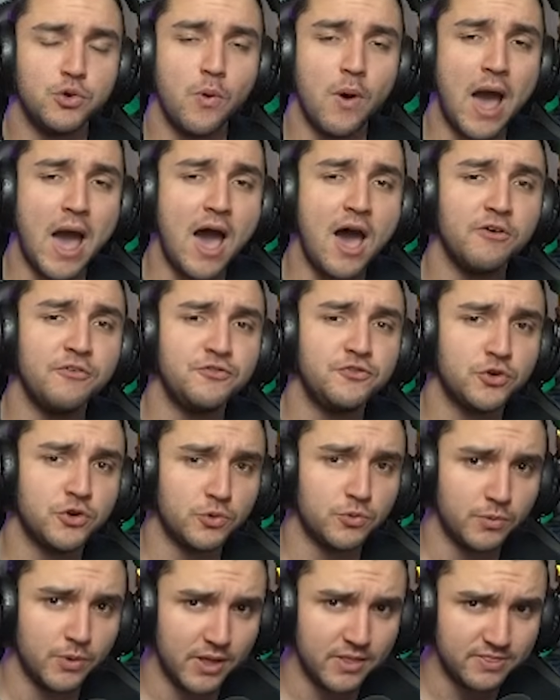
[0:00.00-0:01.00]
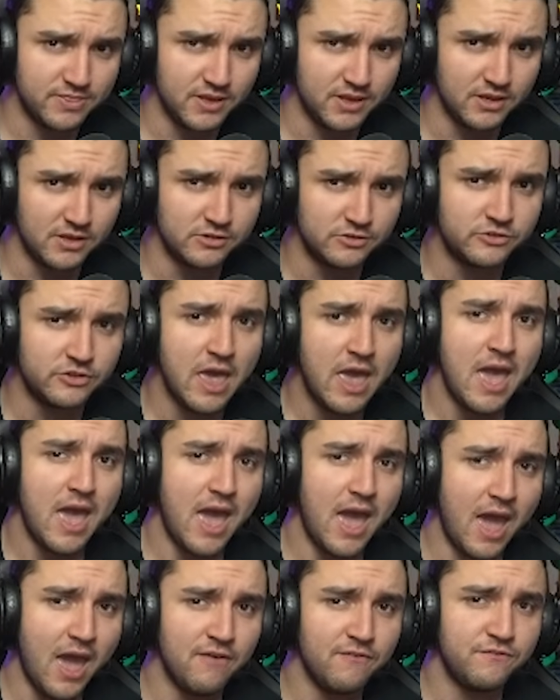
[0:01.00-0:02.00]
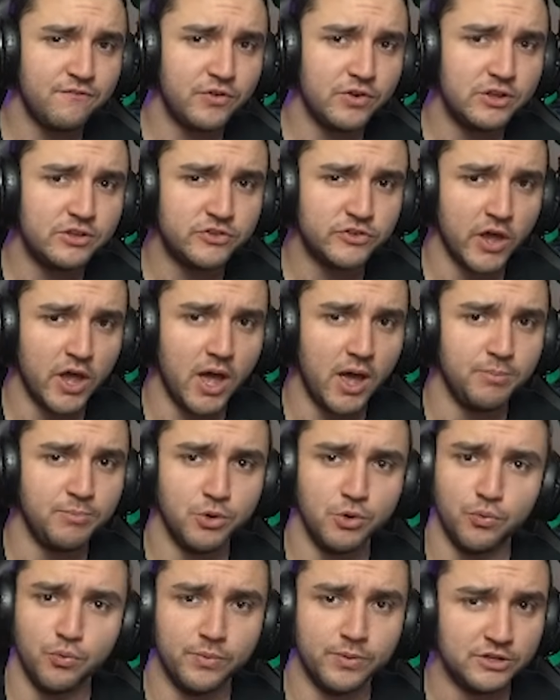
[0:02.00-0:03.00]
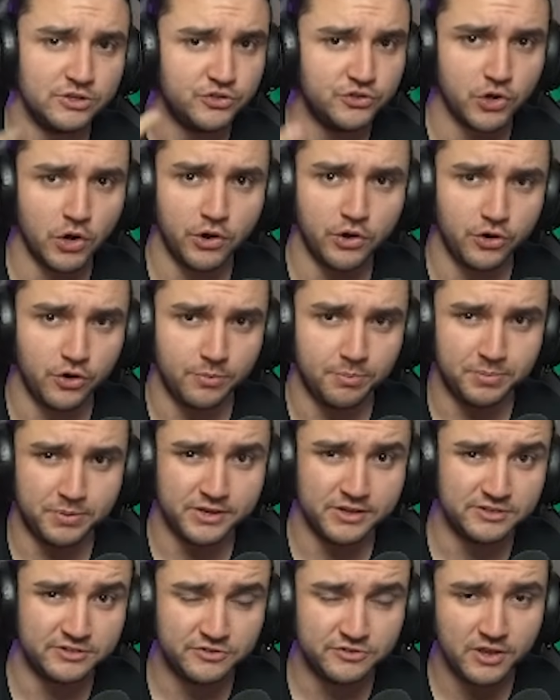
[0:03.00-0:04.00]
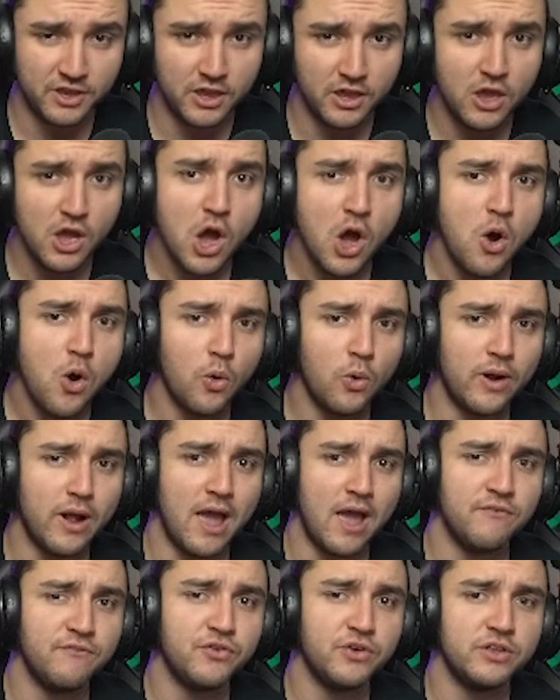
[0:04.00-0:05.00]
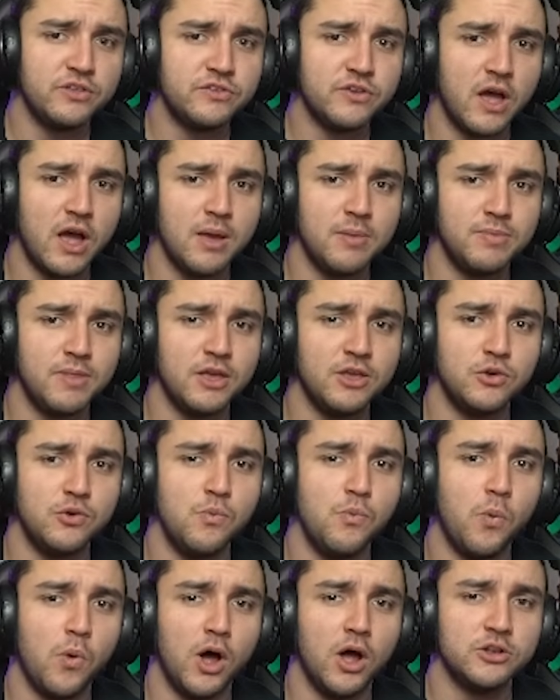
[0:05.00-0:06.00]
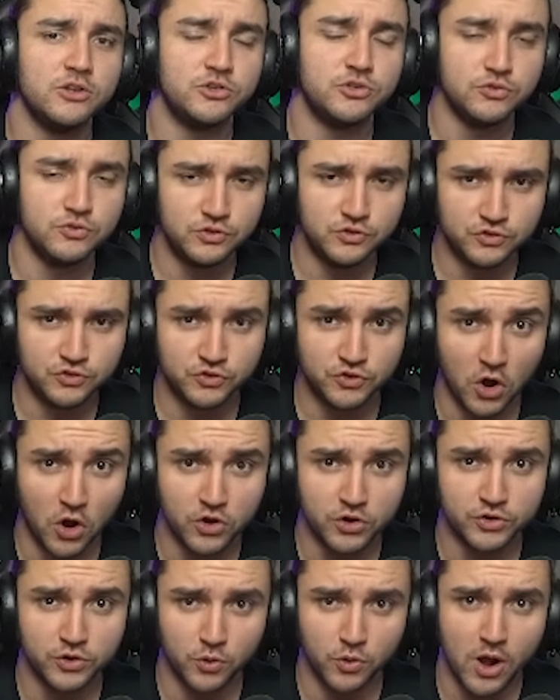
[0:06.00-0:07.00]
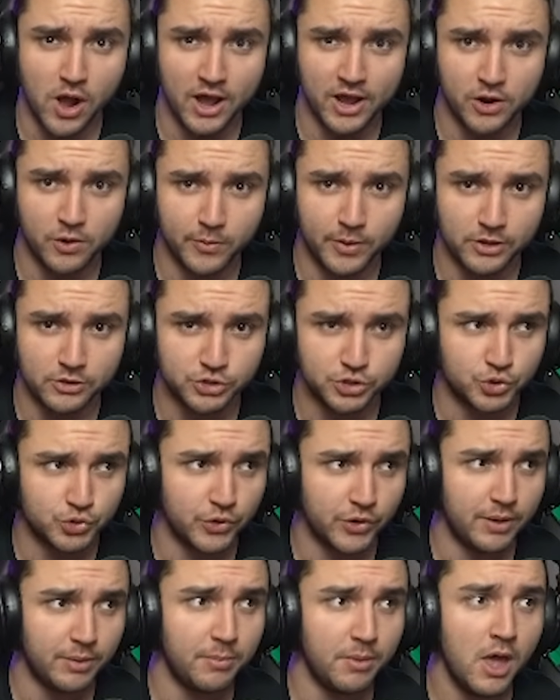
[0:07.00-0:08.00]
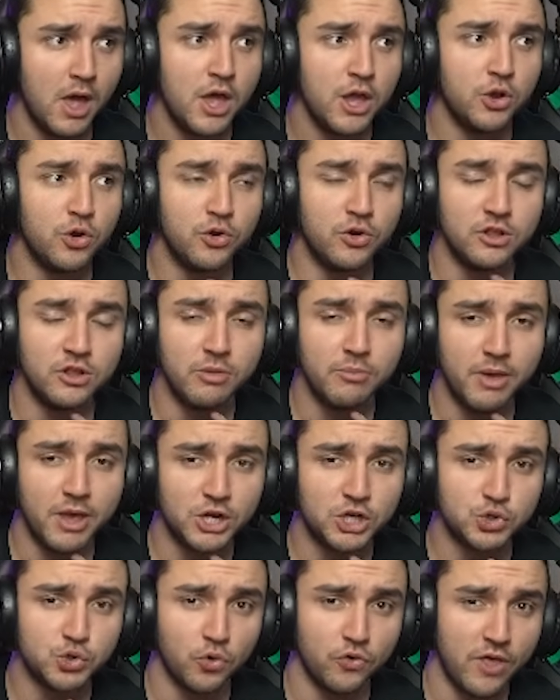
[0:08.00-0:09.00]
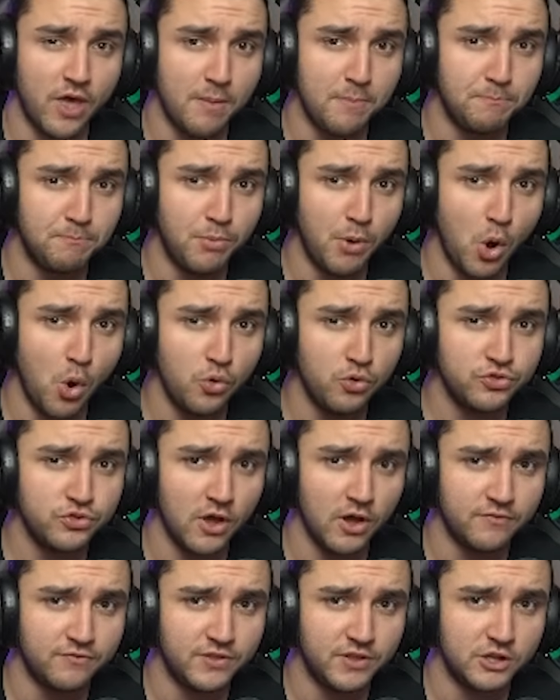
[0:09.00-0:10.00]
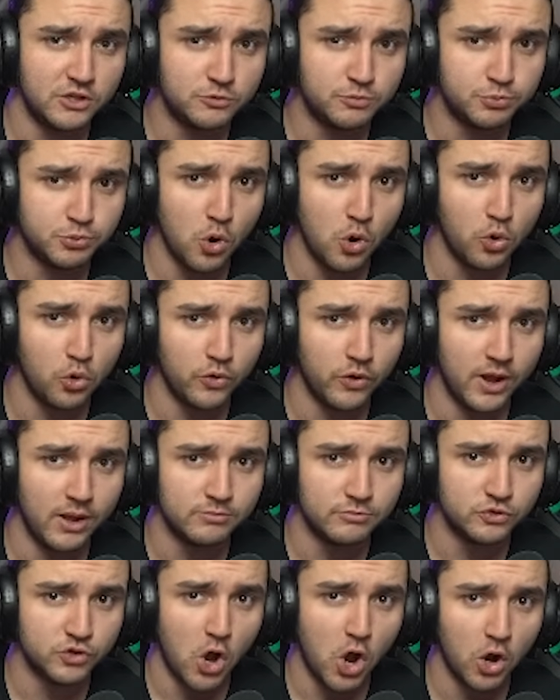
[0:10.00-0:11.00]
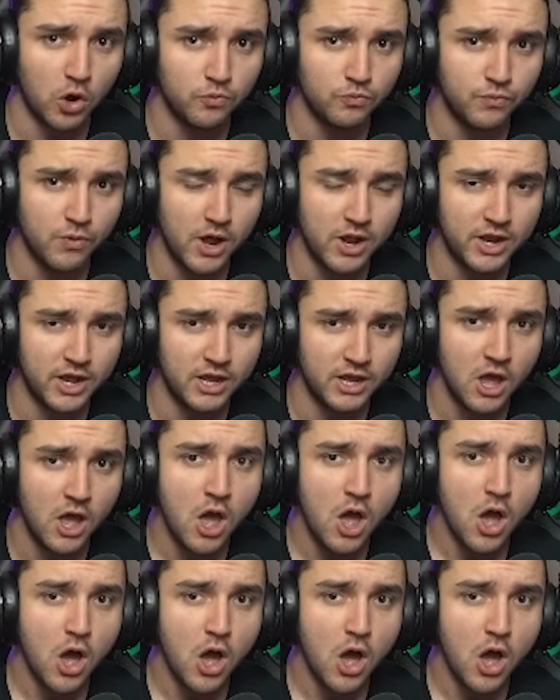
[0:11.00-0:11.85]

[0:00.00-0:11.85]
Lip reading: You have to run these every time you restart your PC or every time that you want to start your IRL stream. You need to make sure that both of these programs are running.